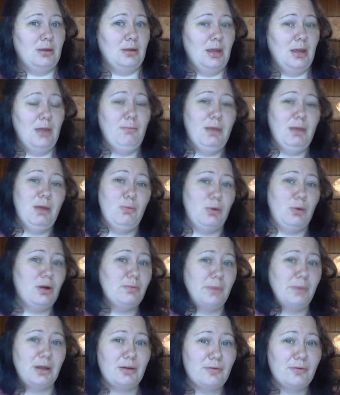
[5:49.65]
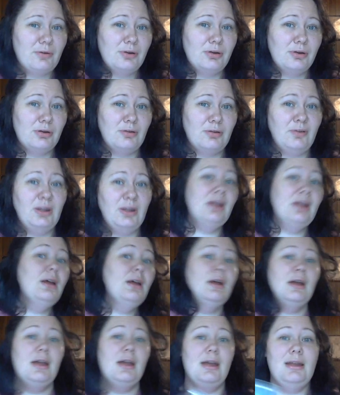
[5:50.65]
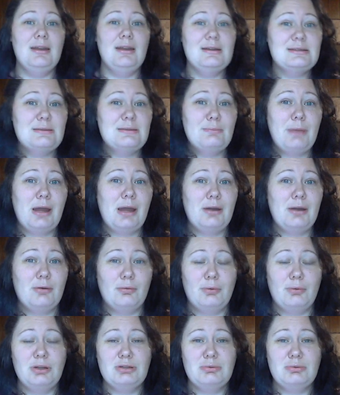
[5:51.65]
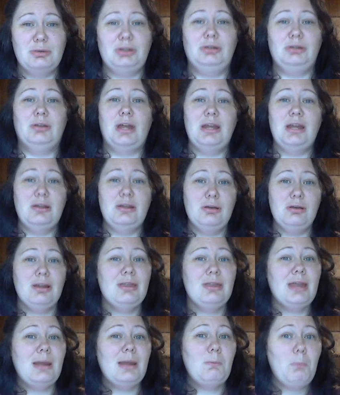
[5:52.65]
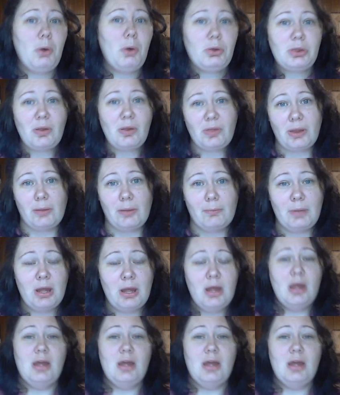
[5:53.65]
It may work better for your feet. It doesn't matter which one you like. You can like both of them.